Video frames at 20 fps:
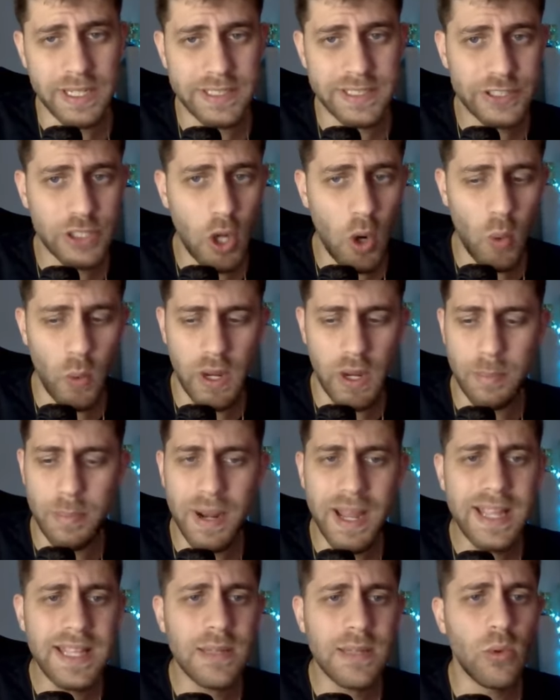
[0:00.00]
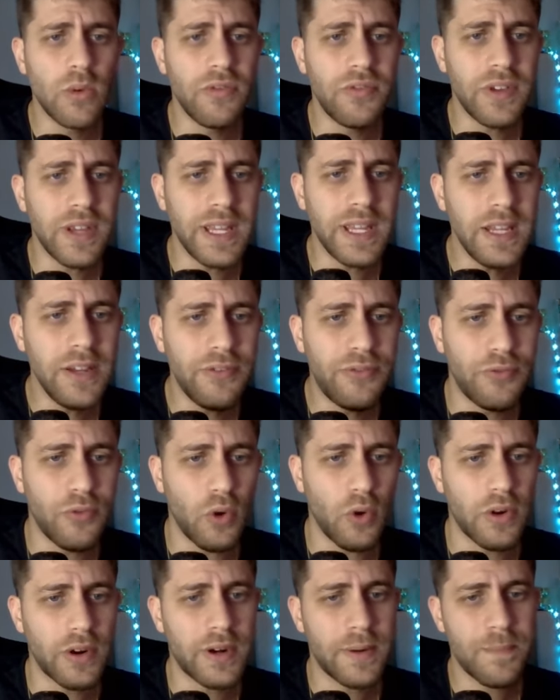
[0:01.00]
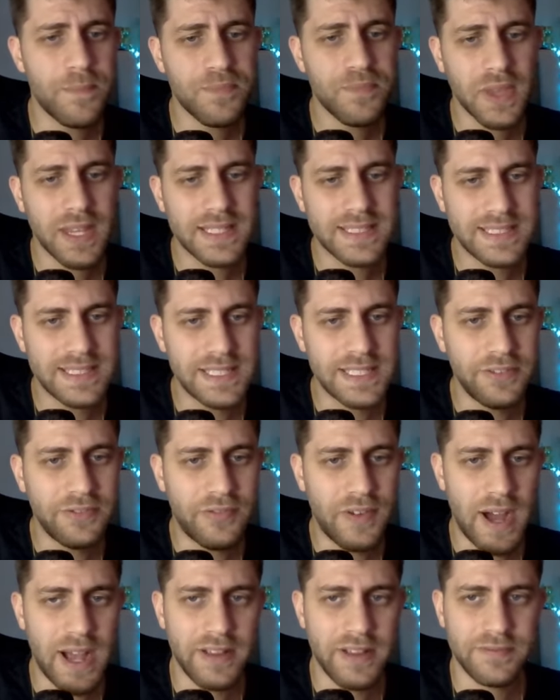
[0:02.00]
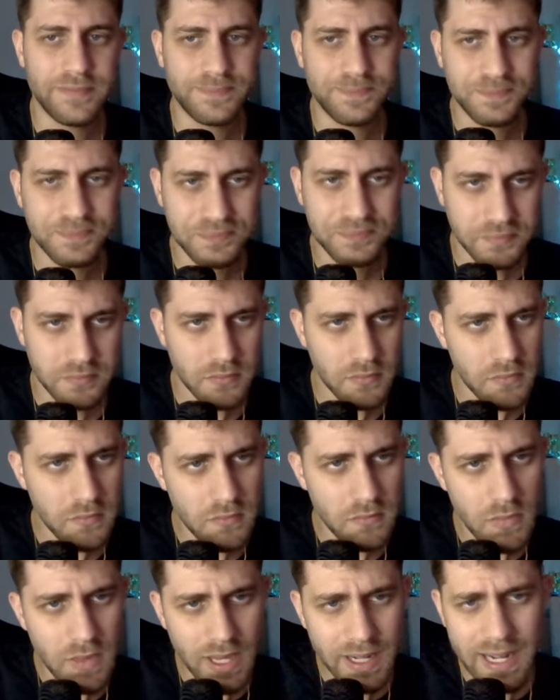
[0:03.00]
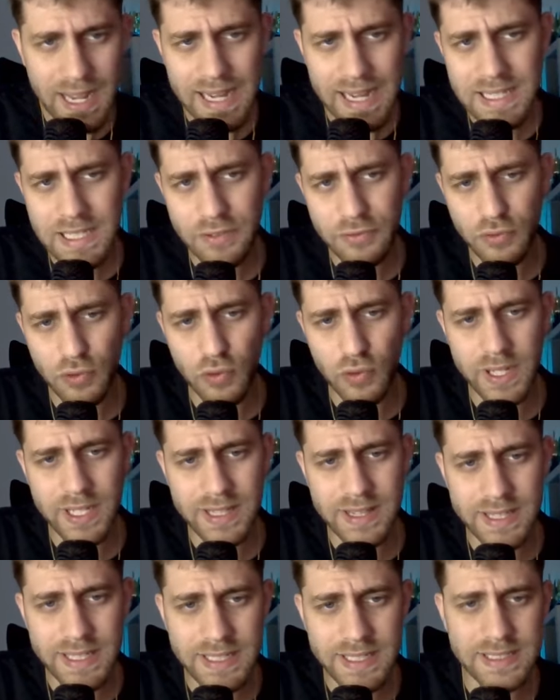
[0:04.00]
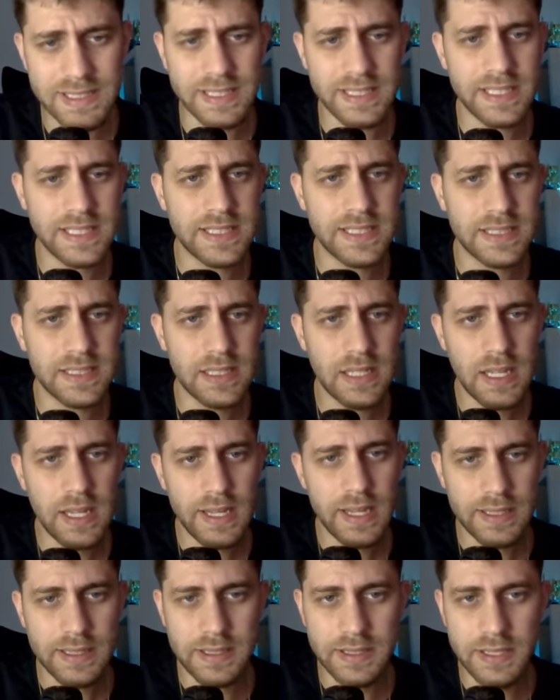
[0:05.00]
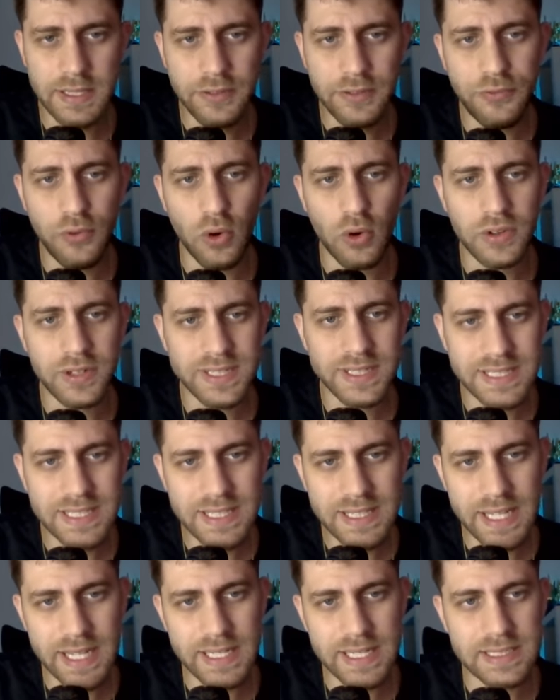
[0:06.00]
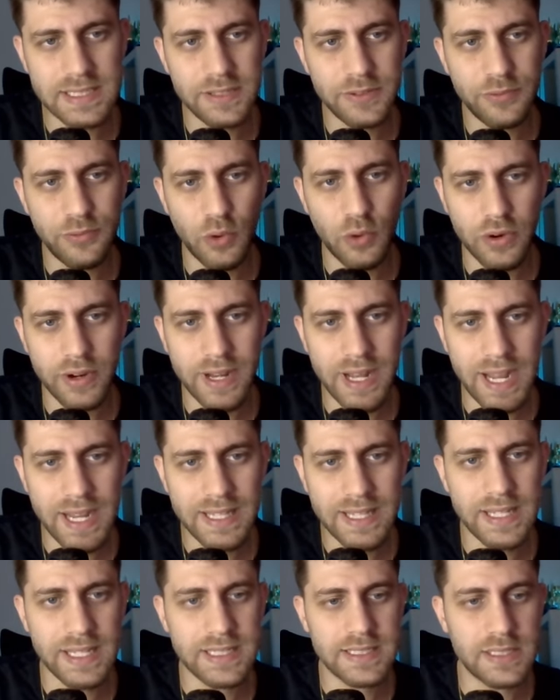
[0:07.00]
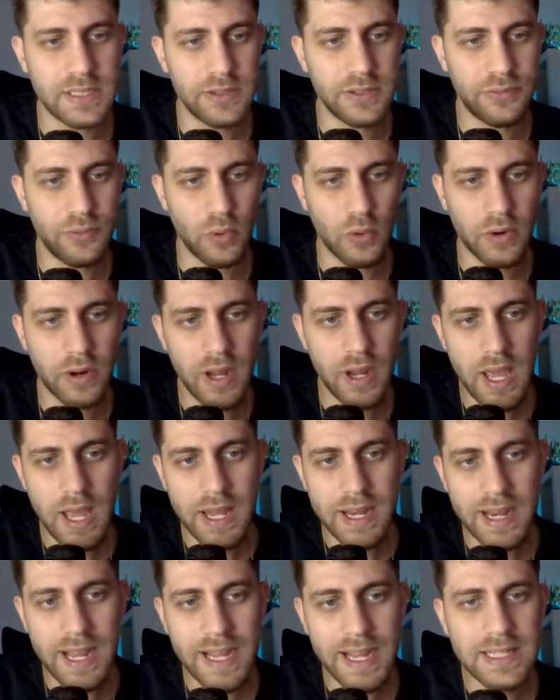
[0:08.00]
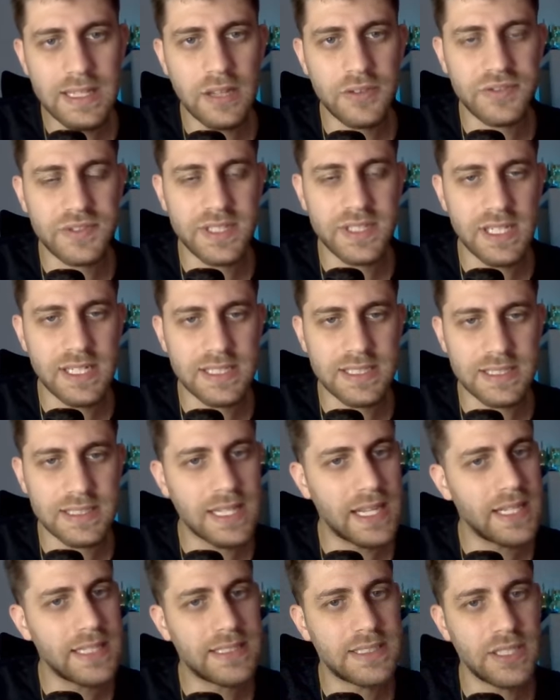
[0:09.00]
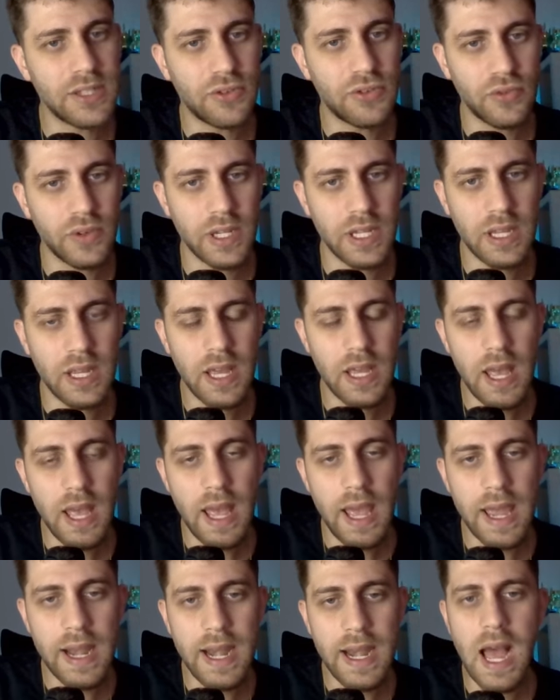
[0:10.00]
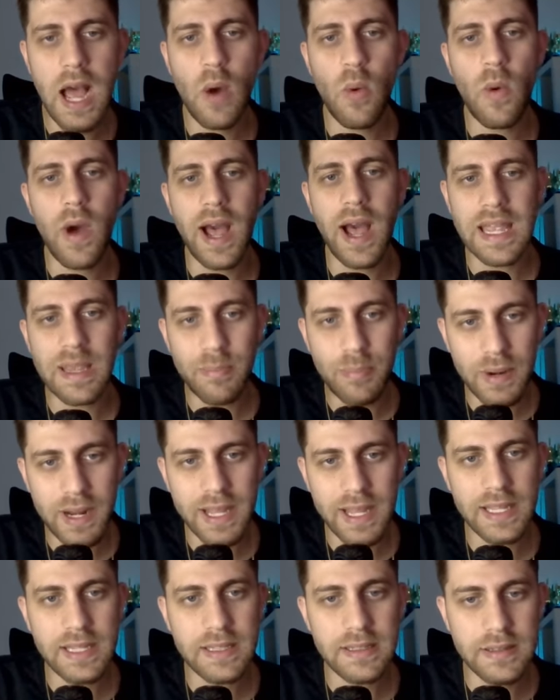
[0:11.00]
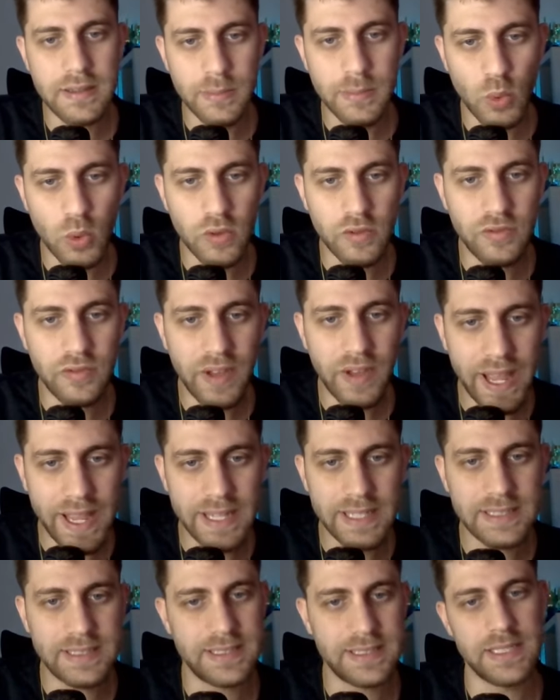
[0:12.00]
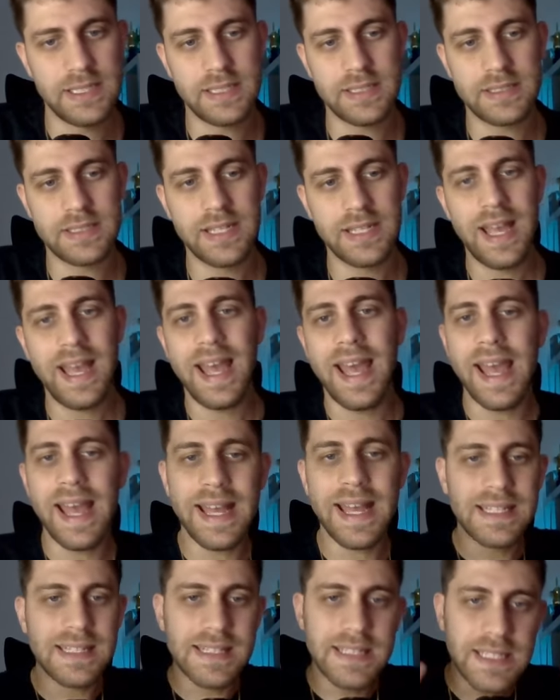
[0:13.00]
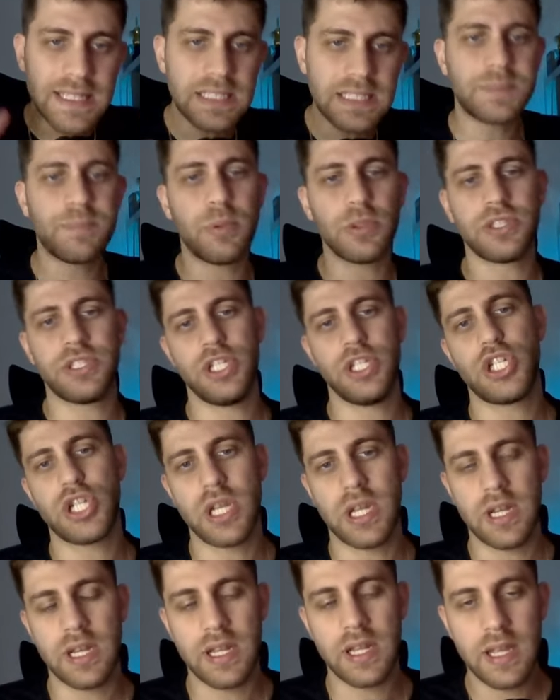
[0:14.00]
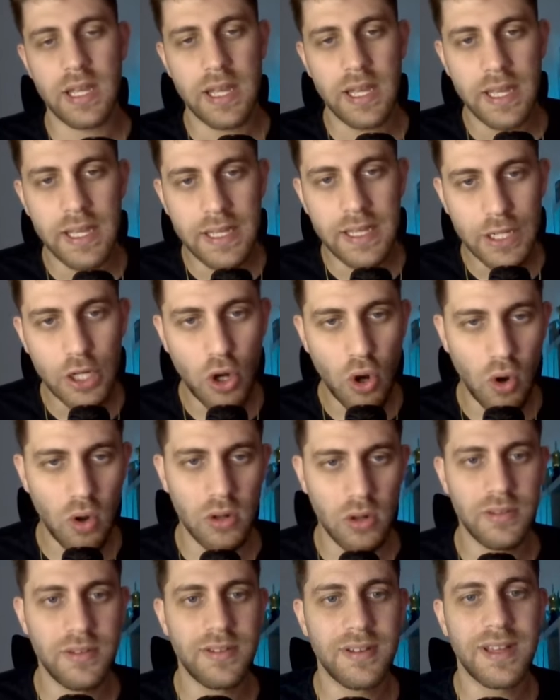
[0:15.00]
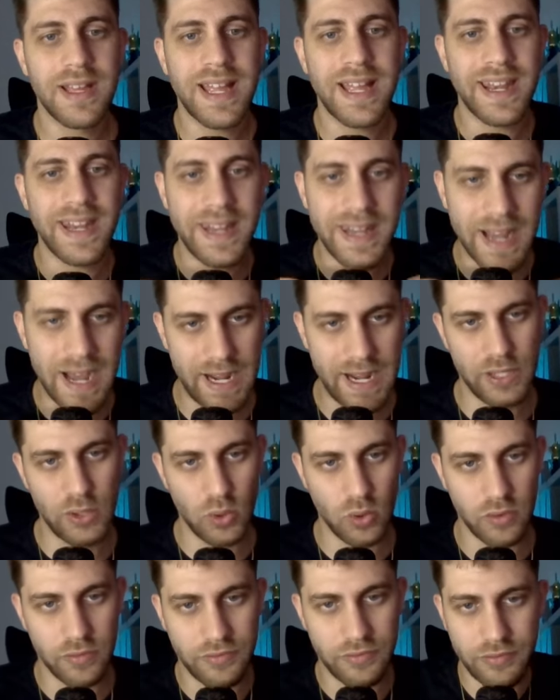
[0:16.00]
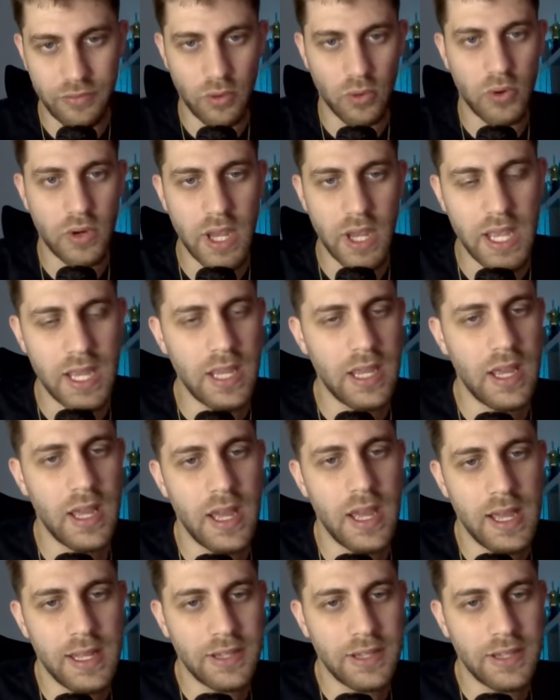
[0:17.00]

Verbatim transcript: So he played the move e4, c5, knight f3, d6, d4, c takes d4, knight takes d4, knight f6, knight c3, and now I played the move a6. And this position called Najdorf, okay?